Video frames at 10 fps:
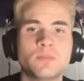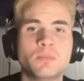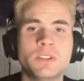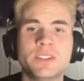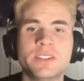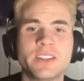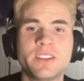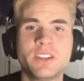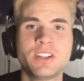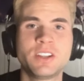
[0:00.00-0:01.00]
be
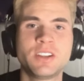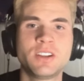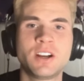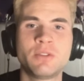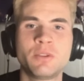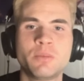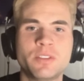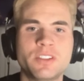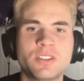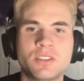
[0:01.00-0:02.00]
strategic in how you
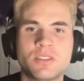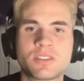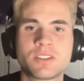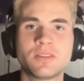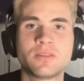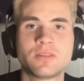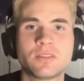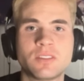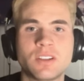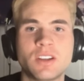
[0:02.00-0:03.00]
position yourself.
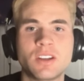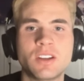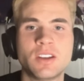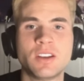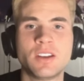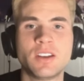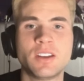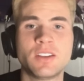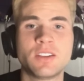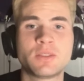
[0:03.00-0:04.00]

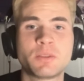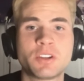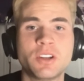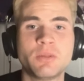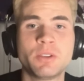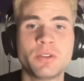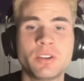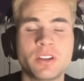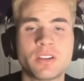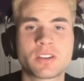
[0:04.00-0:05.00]
And especially when you
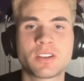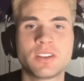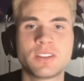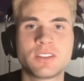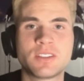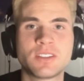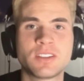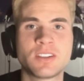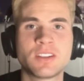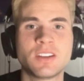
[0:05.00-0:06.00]
are young, it's
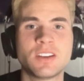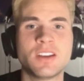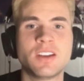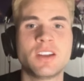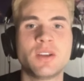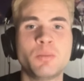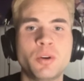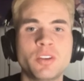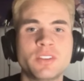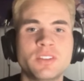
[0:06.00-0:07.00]

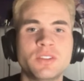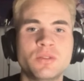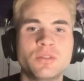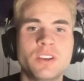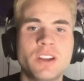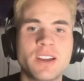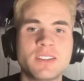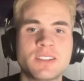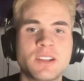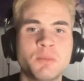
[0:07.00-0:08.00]
important to do the
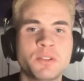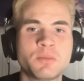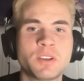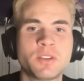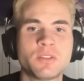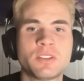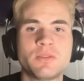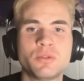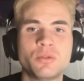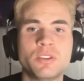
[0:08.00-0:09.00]
right steps, because
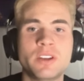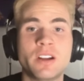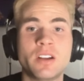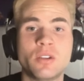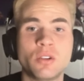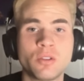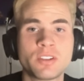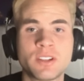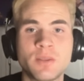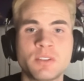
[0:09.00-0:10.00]
if you do the wrong
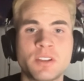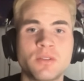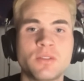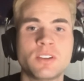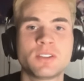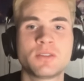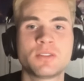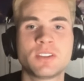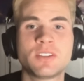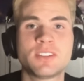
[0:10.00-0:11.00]
steps and you, as you said,